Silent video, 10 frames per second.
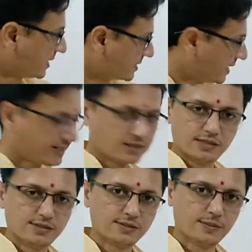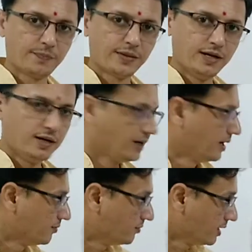is like this,
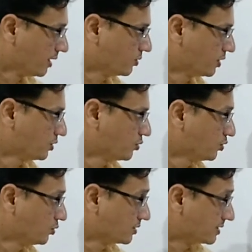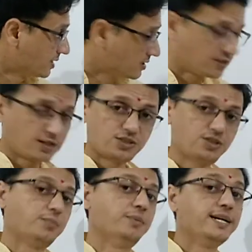and we are going to use this
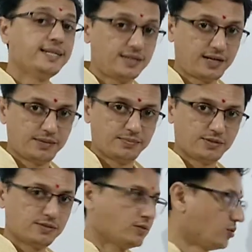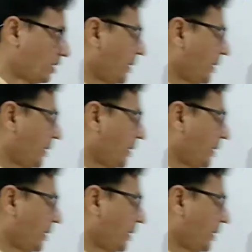structure many times. Okay.